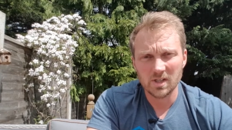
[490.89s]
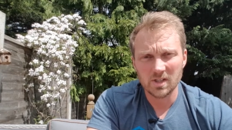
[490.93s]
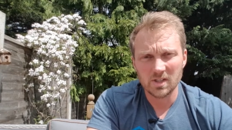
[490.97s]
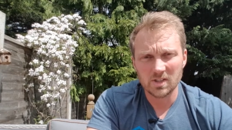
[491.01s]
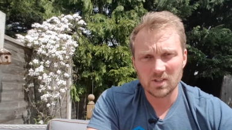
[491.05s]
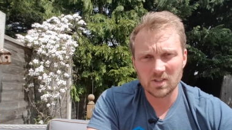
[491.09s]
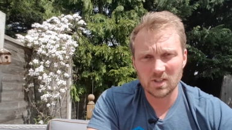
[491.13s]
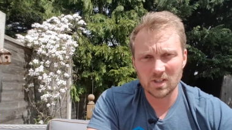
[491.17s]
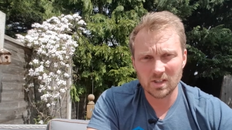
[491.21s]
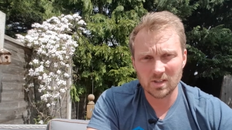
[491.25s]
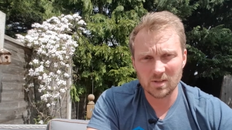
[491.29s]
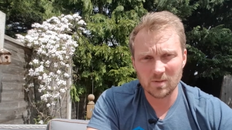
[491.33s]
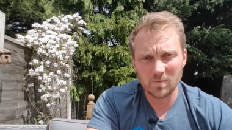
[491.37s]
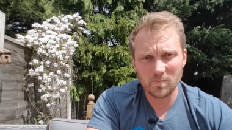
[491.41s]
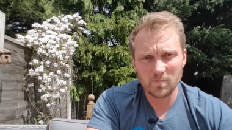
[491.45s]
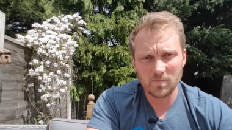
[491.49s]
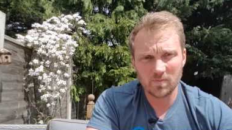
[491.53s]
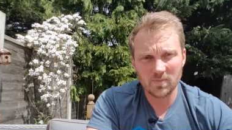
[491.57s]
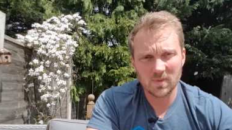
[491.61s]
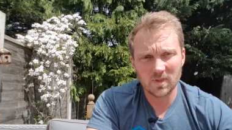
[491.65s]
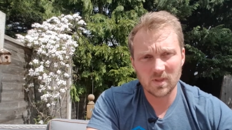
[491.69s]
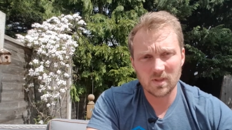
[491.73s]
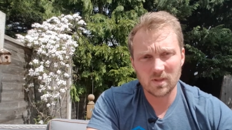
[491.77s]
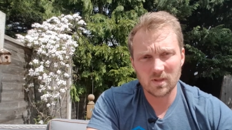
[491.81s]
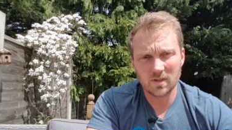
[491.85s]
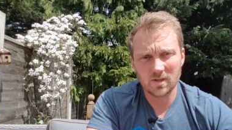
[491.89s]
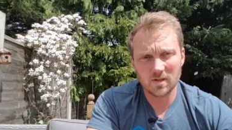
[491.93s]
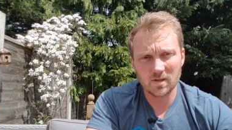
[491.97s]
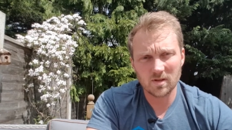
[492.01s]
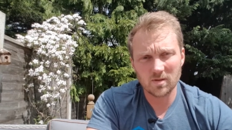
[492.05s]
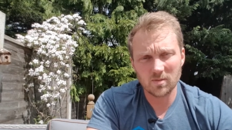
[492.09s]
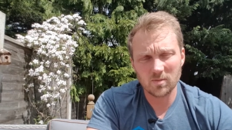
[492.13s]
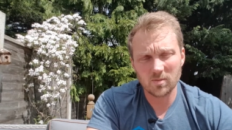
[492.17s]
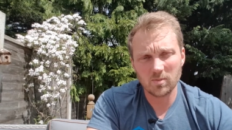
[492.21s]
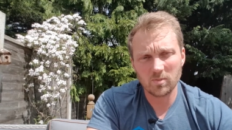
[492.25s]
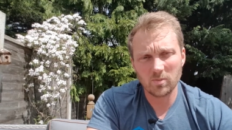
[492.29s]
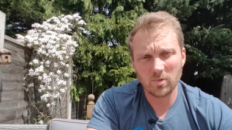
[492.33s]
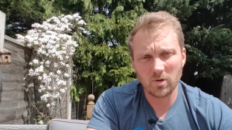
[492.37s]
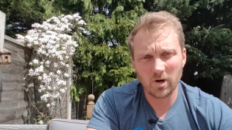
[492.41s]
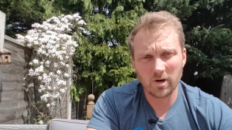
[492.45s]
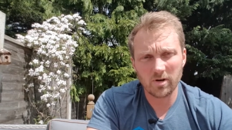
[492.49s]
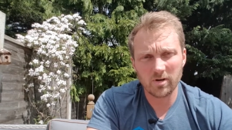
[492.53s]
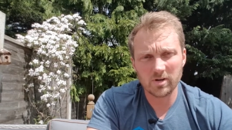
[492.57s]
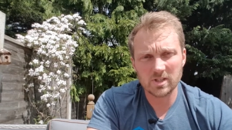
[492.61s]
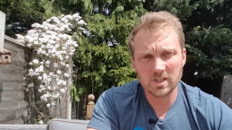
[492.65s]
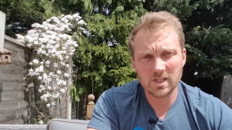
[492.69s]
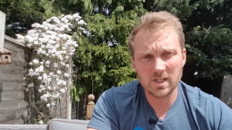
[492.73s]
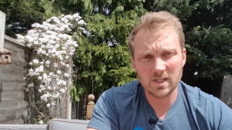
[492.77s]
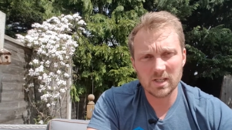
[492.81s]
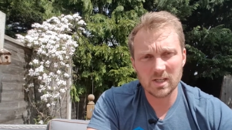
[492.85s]
So
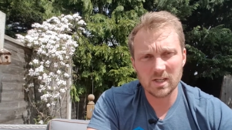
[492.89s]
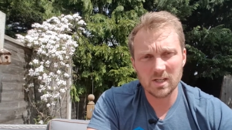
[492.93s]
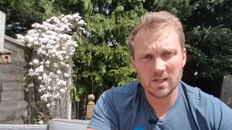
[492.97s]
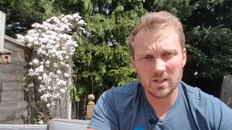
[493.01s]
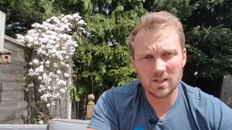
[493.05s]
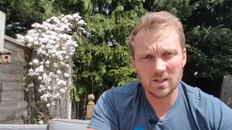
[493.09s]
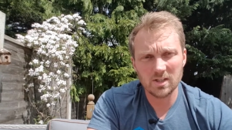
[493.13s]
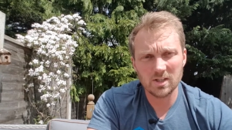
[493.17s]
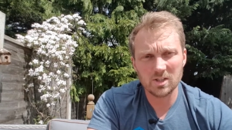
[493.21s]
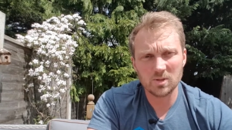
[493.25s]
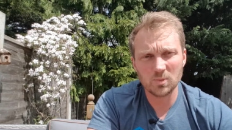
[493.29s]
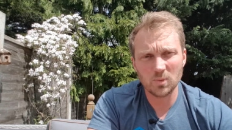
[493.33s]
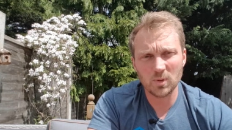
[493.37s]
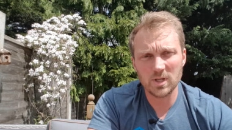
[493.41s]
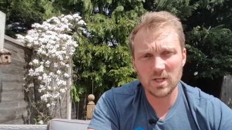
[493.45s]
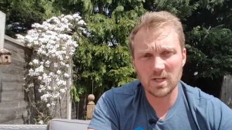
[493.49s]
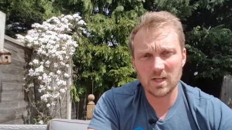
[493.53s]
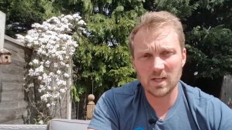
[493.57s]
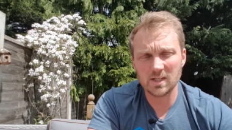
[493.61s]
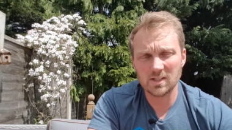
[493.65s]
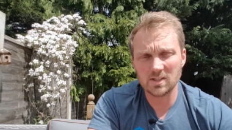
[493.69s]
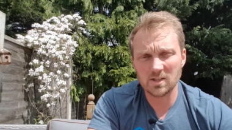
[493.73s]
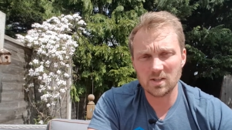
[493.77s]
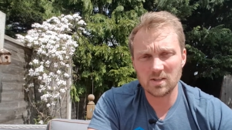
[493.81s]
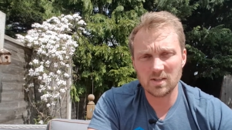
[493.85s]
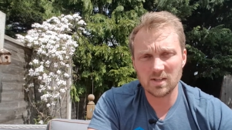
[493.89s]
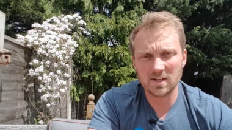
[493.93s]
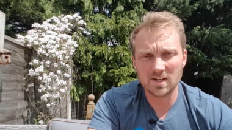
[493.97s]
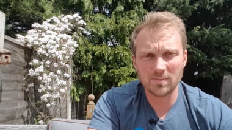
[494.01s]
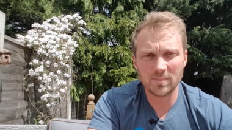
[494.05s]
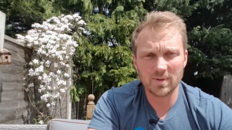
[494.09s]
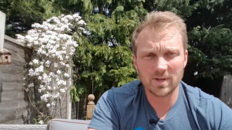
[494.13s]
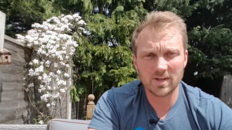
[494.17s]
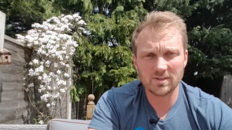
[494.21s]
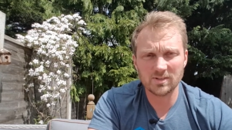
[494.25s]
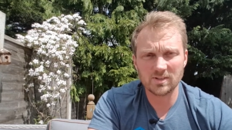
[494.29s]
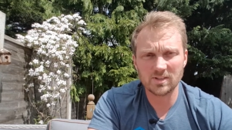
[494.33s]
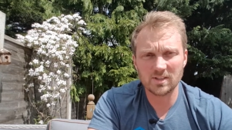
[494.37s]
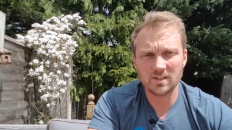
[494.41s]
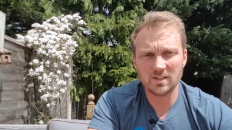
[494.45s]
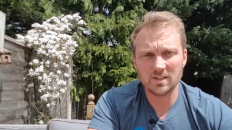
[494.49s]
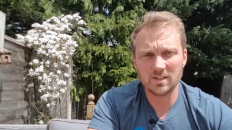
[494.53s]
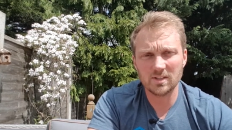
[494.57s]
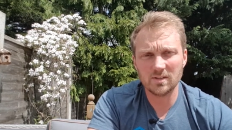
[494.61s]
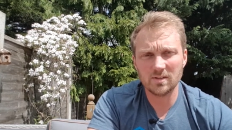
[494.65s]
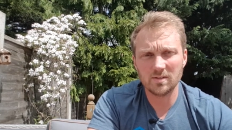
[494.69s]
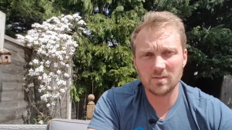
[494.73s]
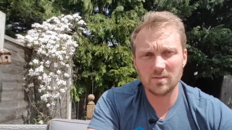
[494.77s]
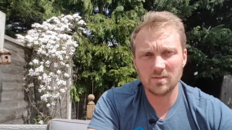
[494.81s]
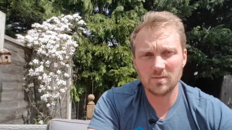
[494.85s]
priority this week is to think about
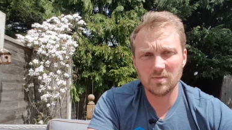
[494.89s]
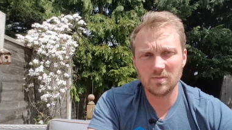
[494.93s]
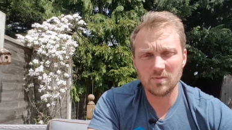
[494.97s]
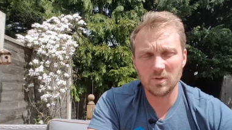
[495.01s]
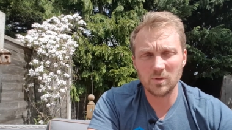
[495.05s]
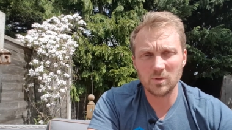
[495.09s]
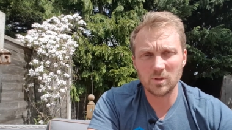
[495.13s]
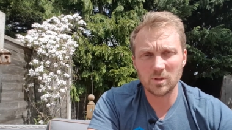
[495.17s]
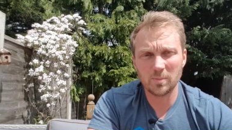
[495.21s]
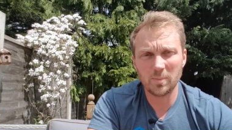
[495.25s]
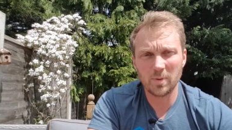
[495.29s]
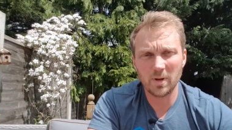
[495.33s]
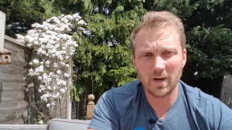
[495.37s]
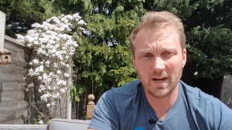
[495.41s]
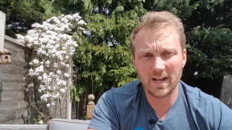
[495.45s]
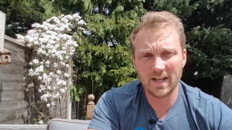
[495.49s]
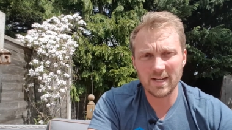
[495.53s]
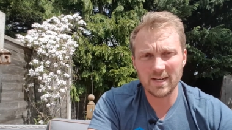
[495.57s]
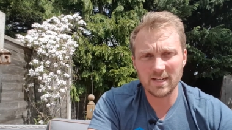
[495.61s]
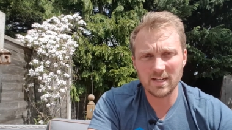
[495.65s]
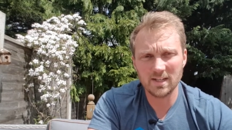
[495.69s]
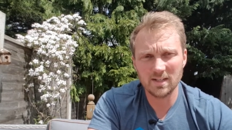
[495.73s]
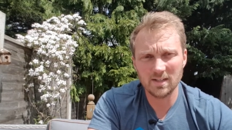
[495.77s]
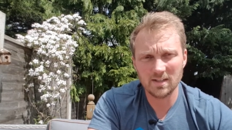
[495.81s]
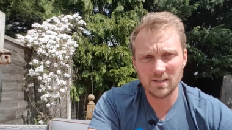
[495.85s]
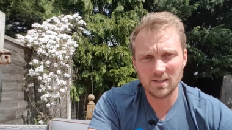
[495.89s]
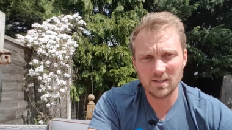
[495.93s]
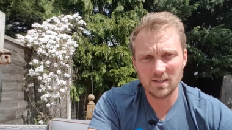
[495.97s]
food planning